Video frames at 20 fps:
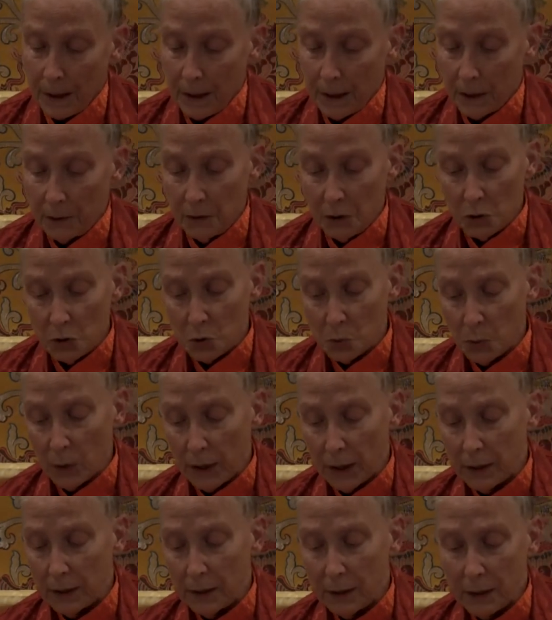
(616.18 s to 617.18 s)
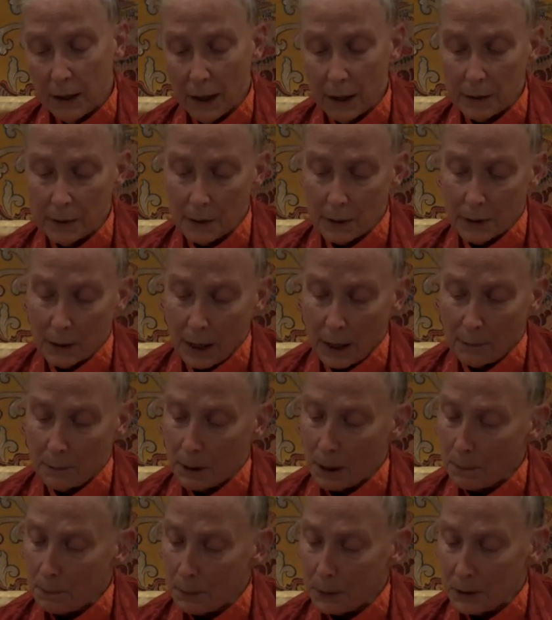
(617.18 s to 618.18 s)
In this way he had to climb
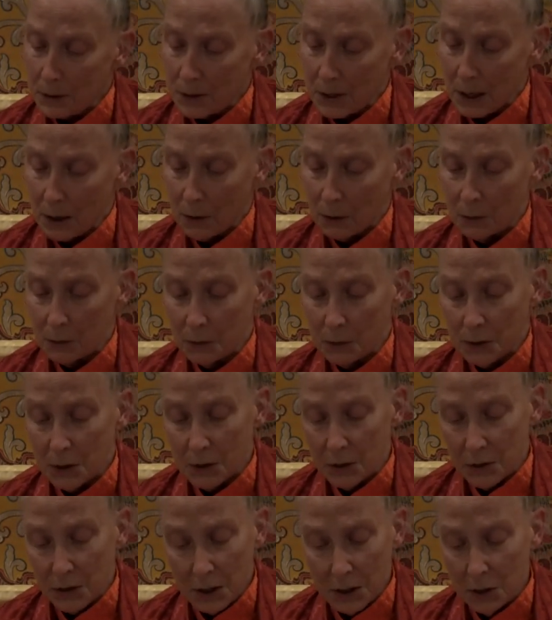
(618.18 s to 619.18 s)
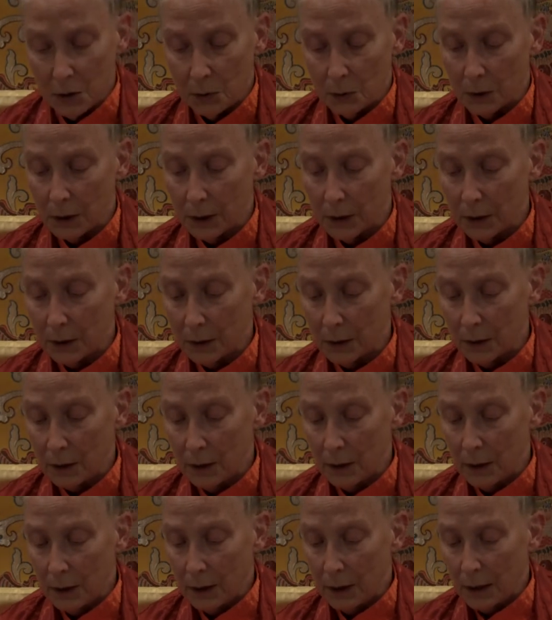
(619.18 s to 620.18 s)
up and down continually,
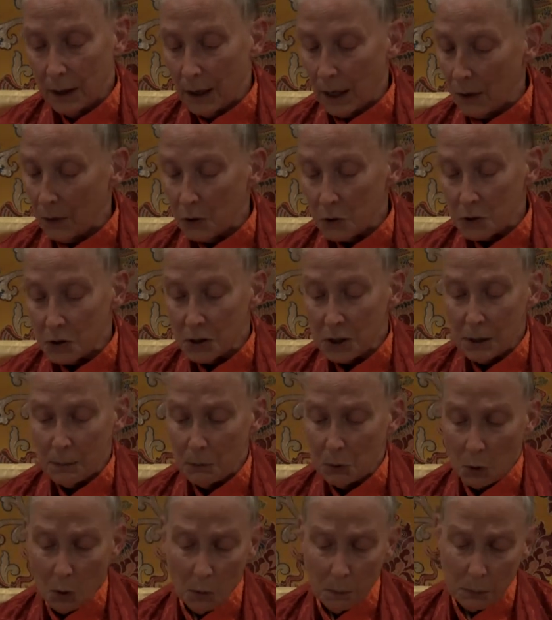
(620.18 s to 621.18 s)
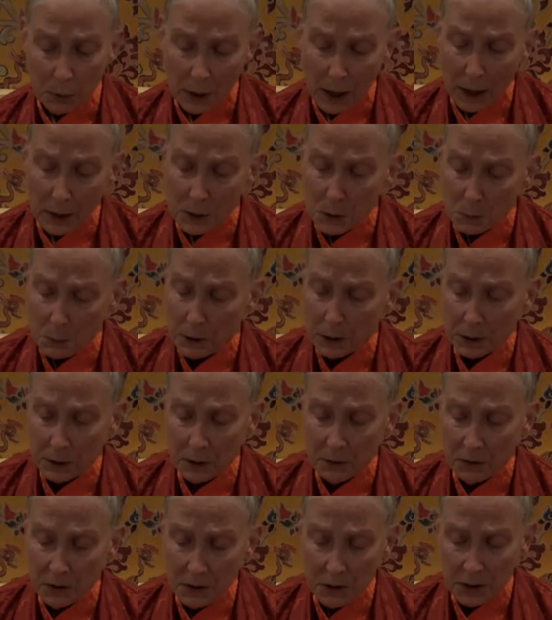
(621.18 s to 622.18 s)
and there seemed no prospect
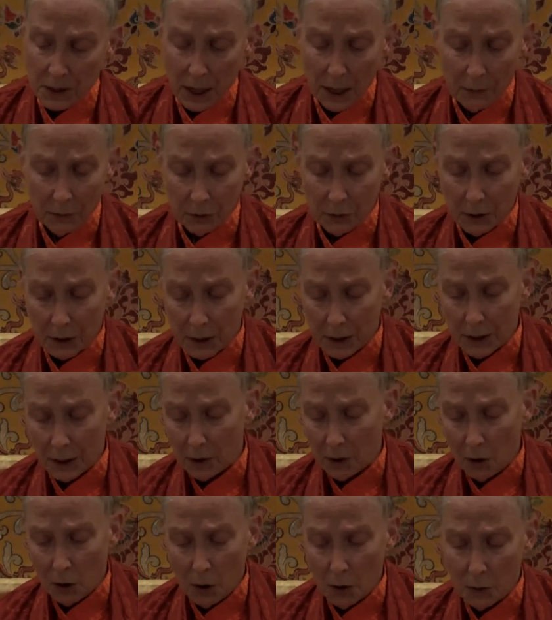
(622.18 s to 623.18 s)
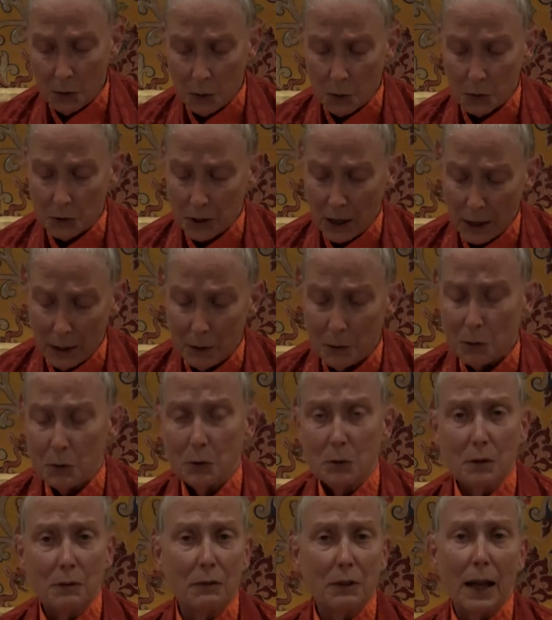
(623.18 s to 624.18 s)
of his ever getting all those
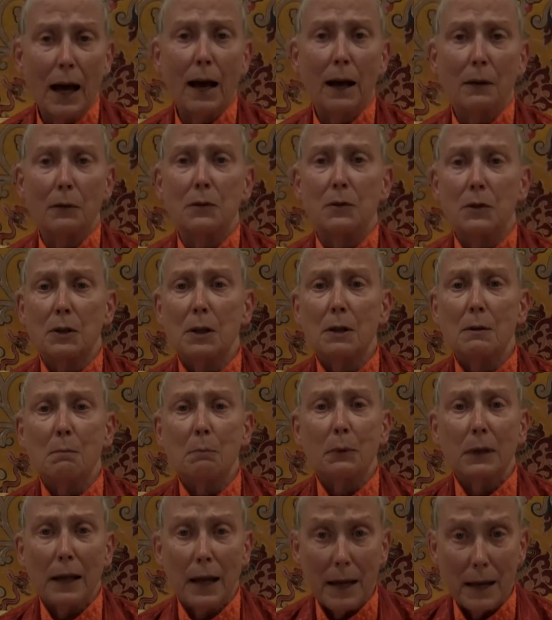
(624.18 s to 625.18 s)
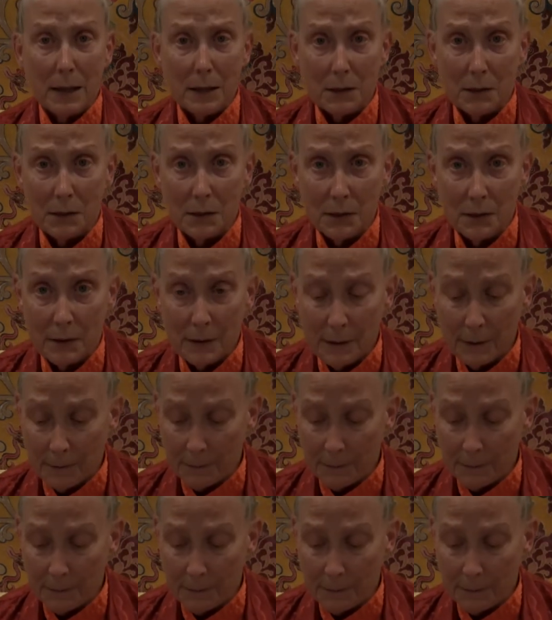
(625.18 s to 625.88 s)
hundreds of laths in place.